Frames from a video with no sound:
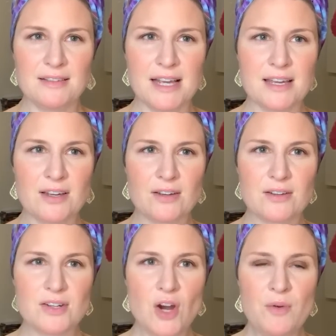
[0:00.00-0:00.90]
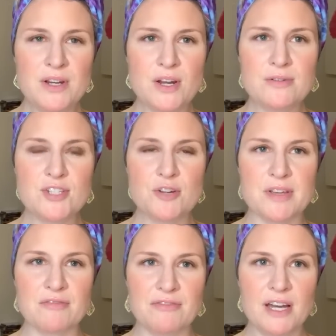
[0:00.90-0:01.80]
Like, no one knows you're
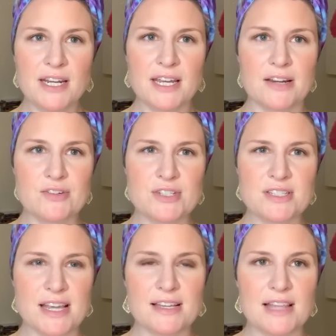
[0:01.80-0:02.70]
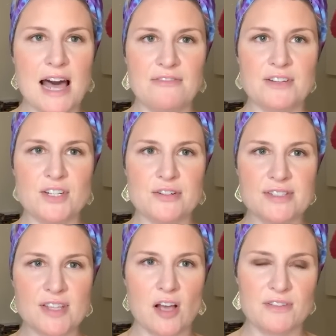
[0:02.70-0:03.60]
being funny. You're just, like, laughing to
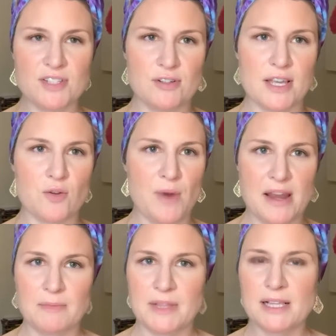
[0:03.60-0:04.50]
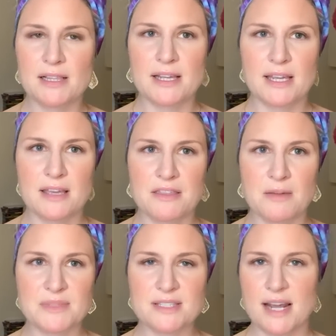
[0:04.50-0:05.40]
yourself as you're, like, randomly clicking
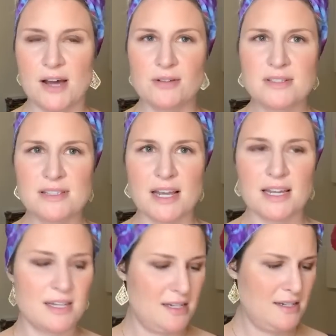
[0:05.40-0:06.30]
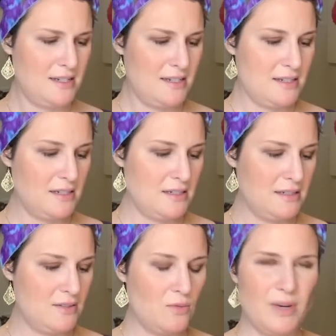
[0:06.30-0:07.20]
thumbs downs. Like,
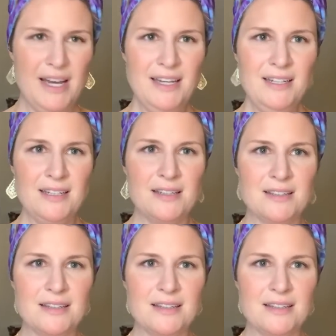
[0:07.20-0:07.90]
what?